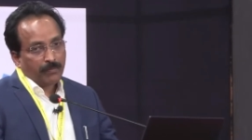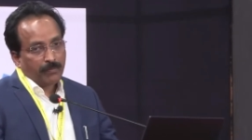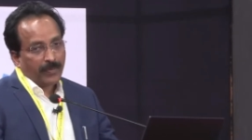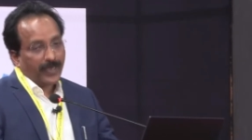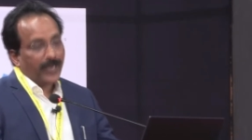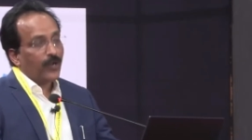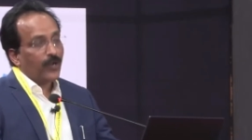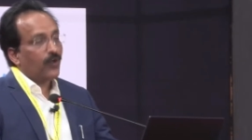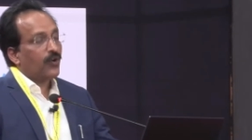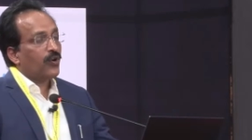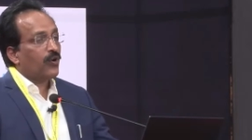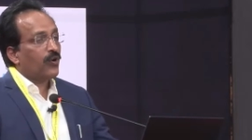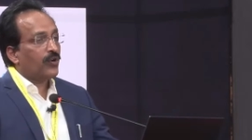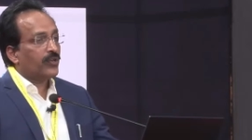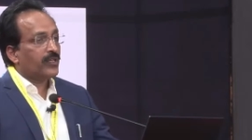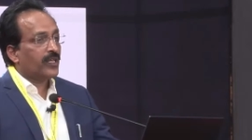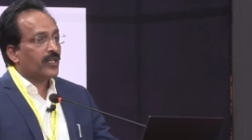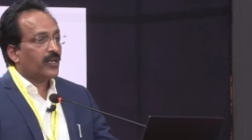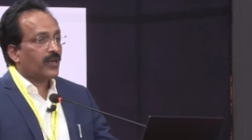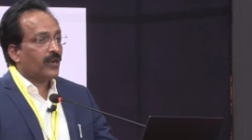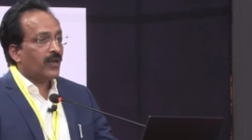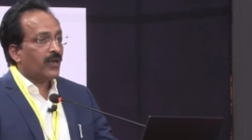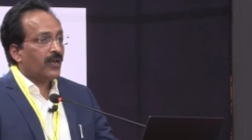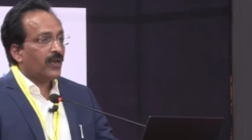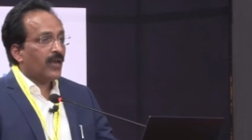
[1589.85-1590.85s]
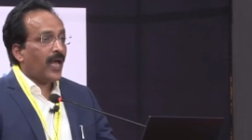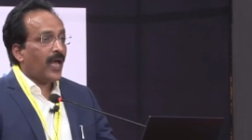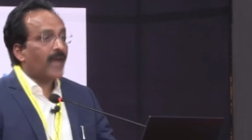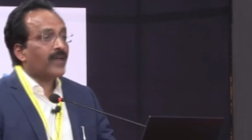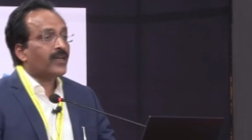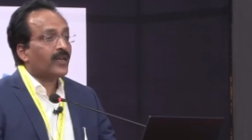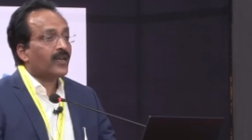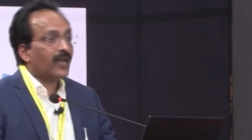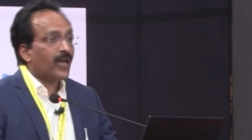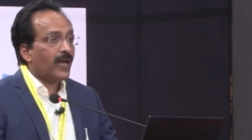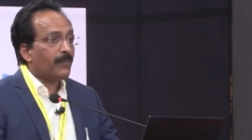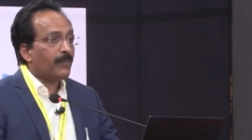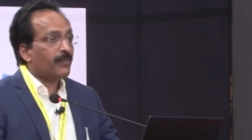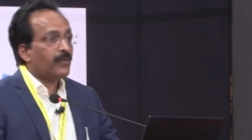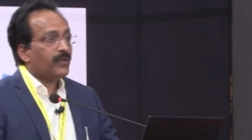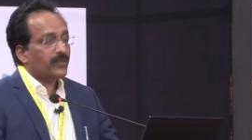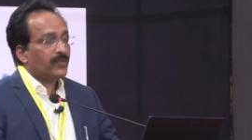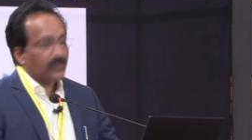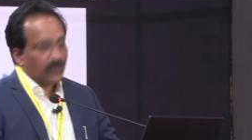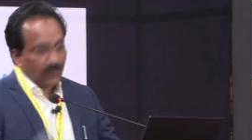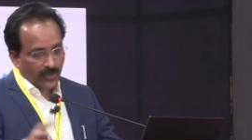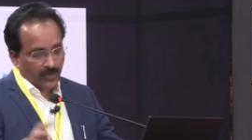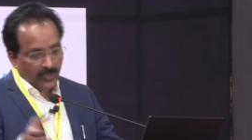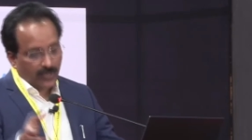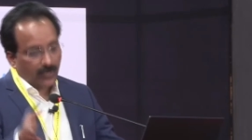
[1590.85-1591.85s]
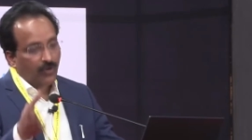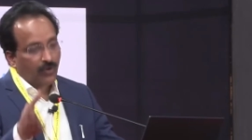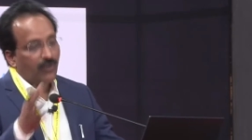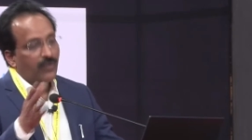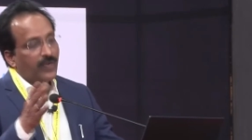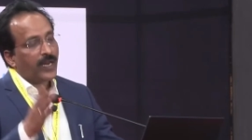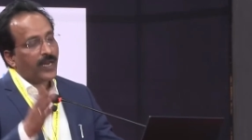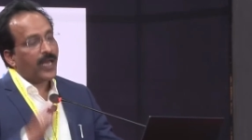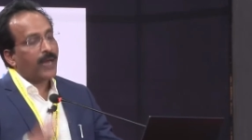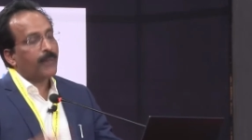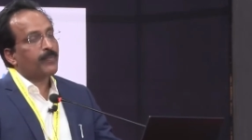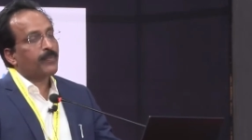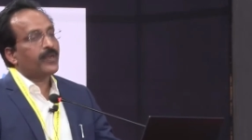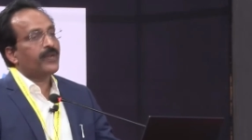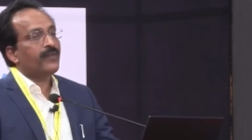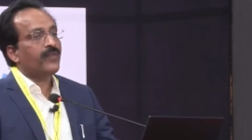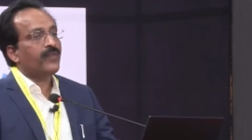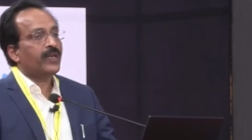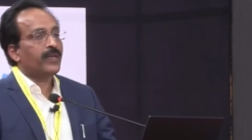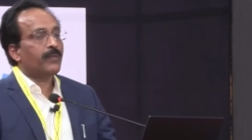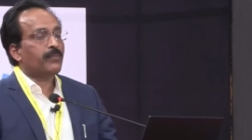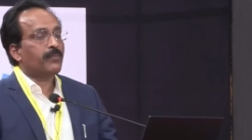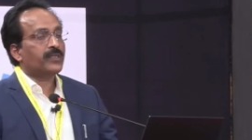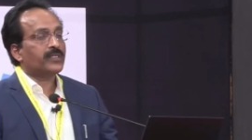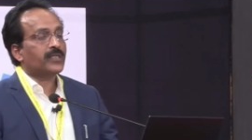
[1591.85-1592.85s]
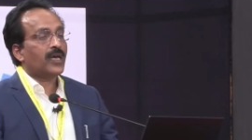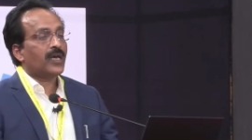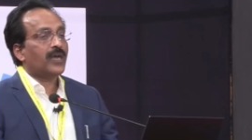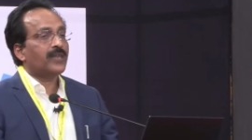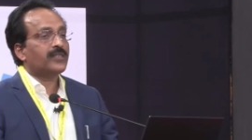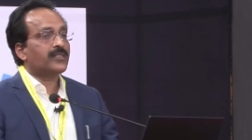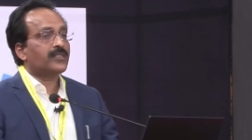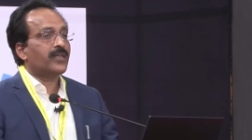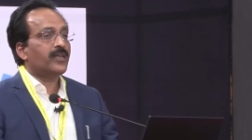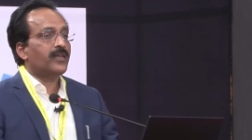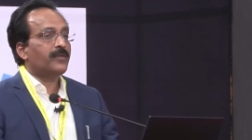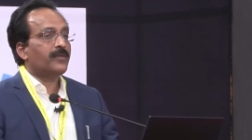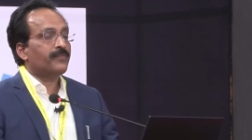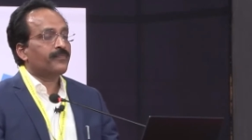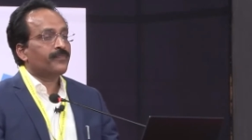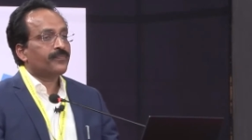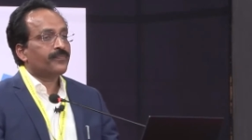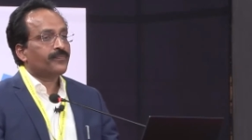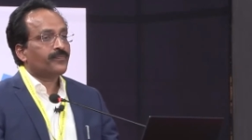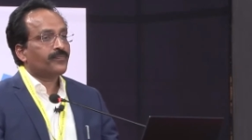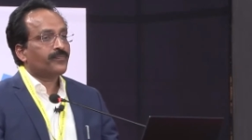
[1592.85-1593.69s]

payload on the rover happened very precisely.